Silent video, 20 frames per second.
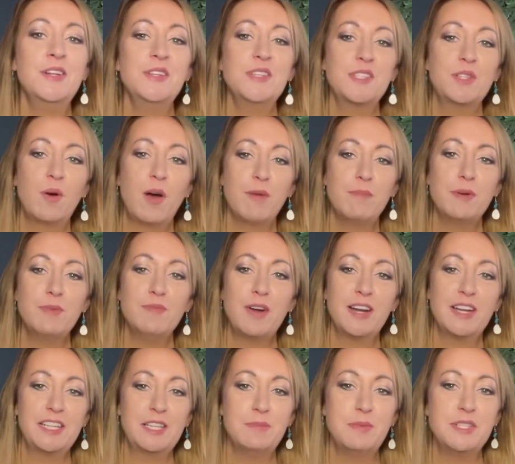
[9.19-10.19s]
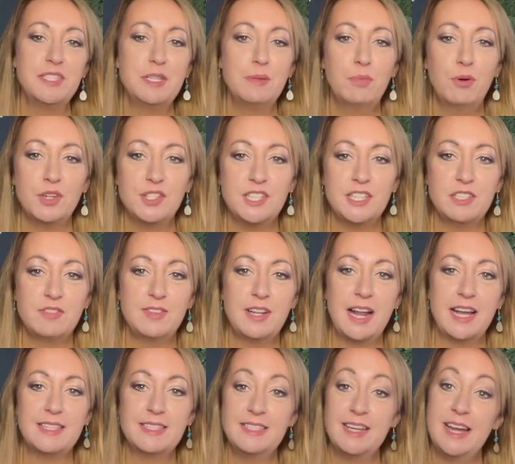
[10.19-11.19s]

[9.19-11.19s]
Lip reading: So I've been running community projects for the last